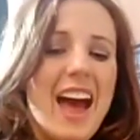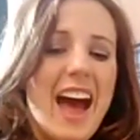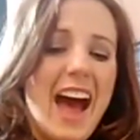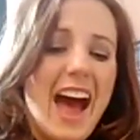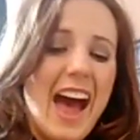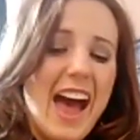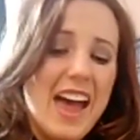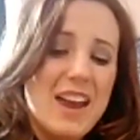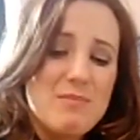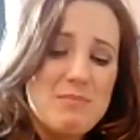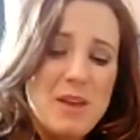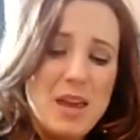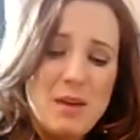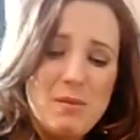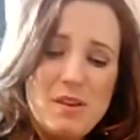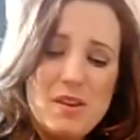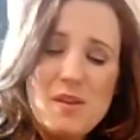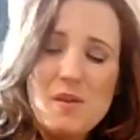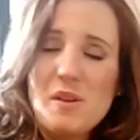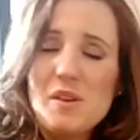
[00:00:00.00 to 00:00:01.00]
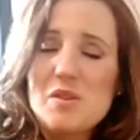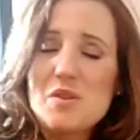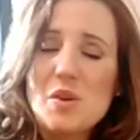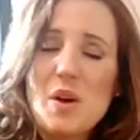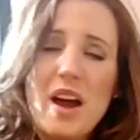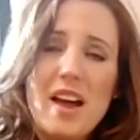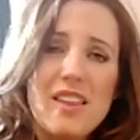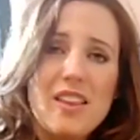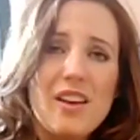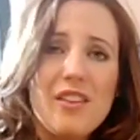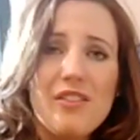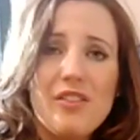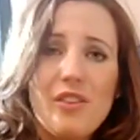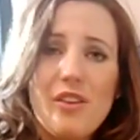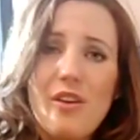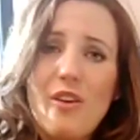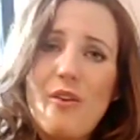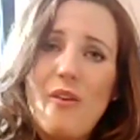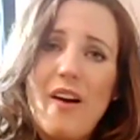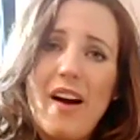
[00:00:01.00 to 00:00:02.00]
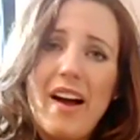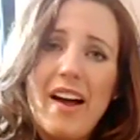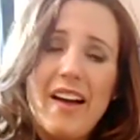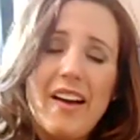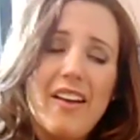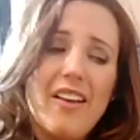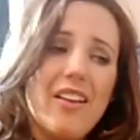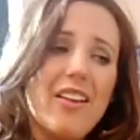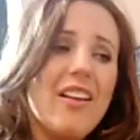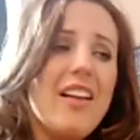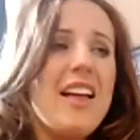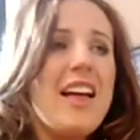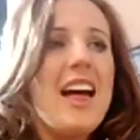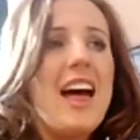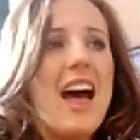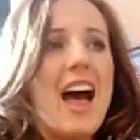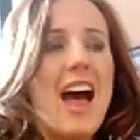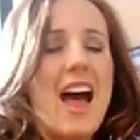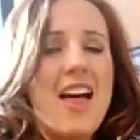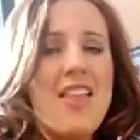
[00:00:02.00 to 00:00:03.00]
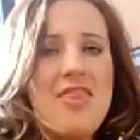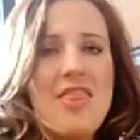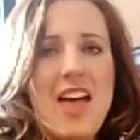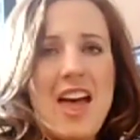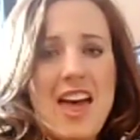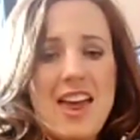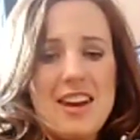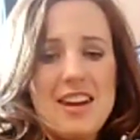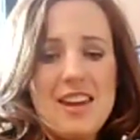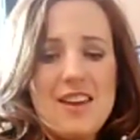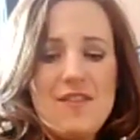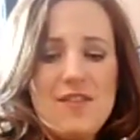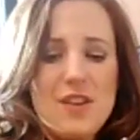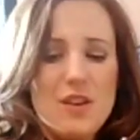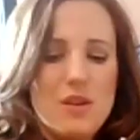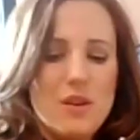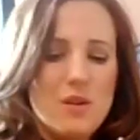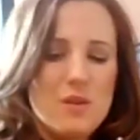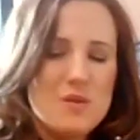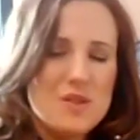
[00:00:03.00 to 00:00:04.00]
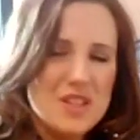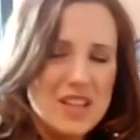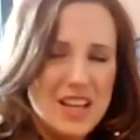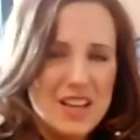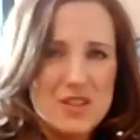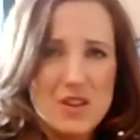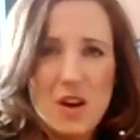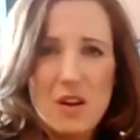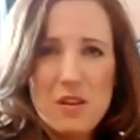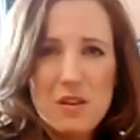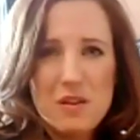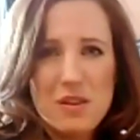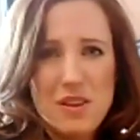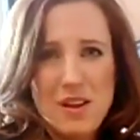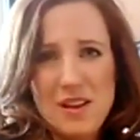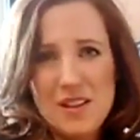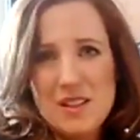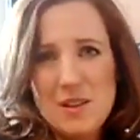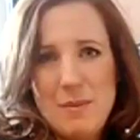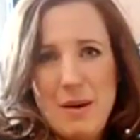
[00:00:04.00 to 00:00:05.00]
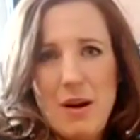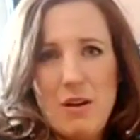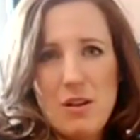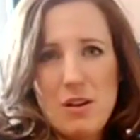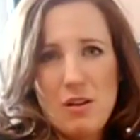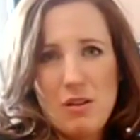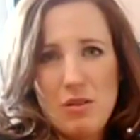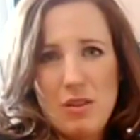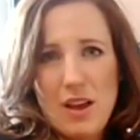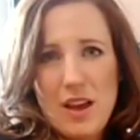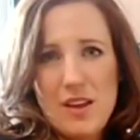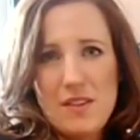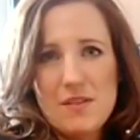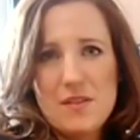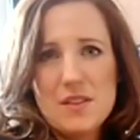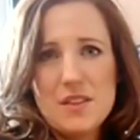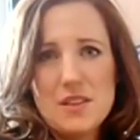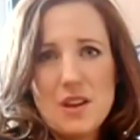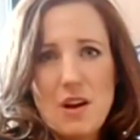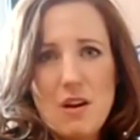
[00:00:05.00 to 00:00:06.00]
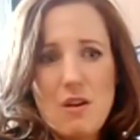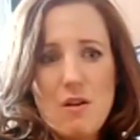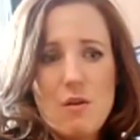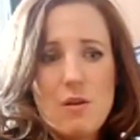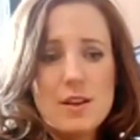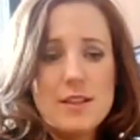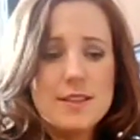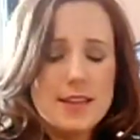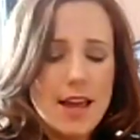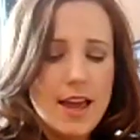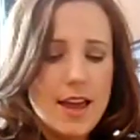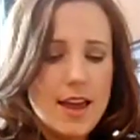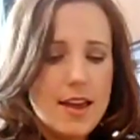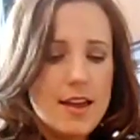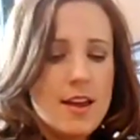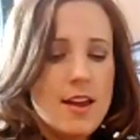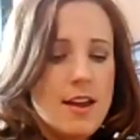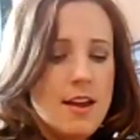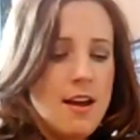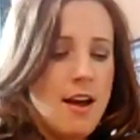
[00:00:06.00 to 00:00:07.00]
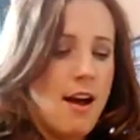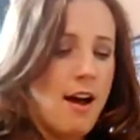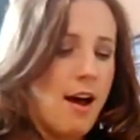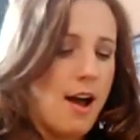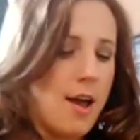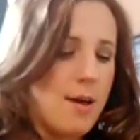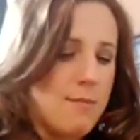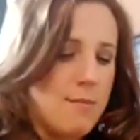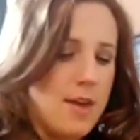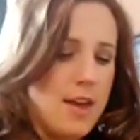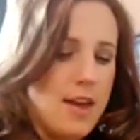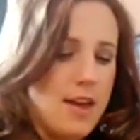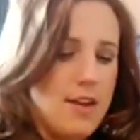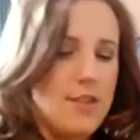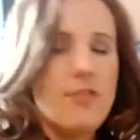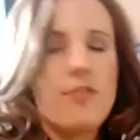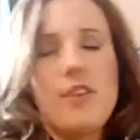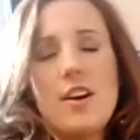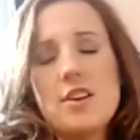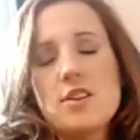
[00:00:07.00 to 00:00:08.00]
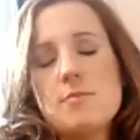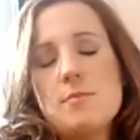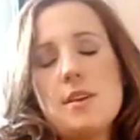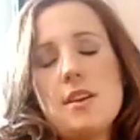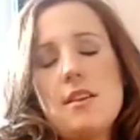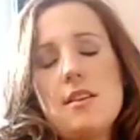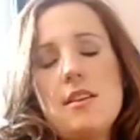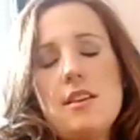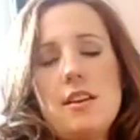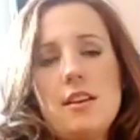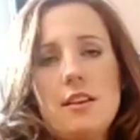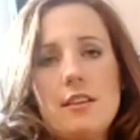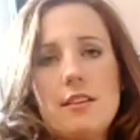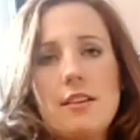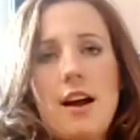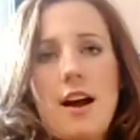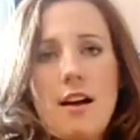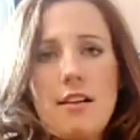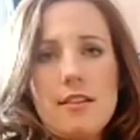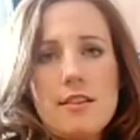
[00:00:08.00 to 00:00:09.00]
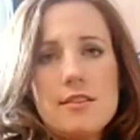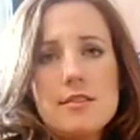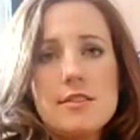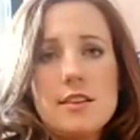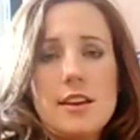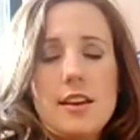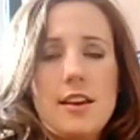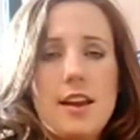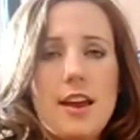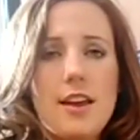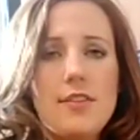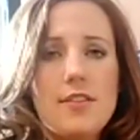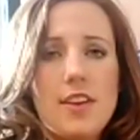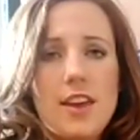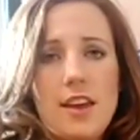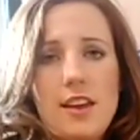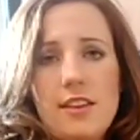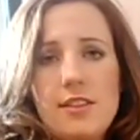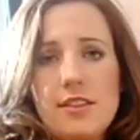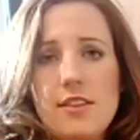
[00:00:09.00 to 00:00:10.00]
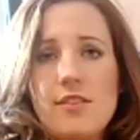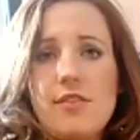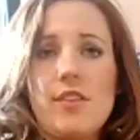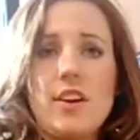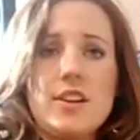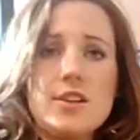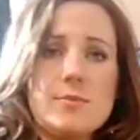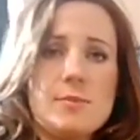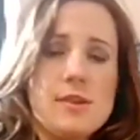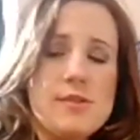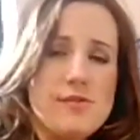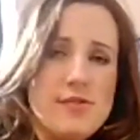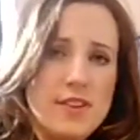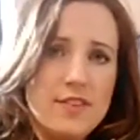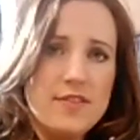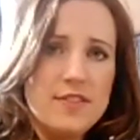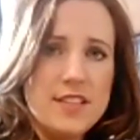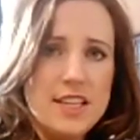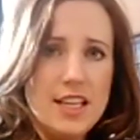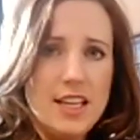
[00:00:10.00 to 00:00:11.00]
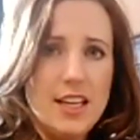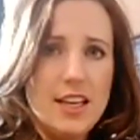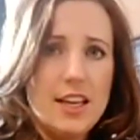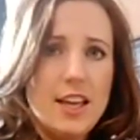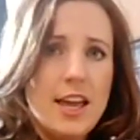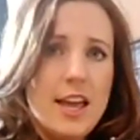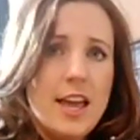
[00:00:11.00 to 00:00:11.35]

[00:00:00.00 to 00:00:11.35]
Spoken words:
and maybe you could try that for a while, and then if you don't change other things about your life. So say I'm a freshman in college, and I've gained the freshman 15.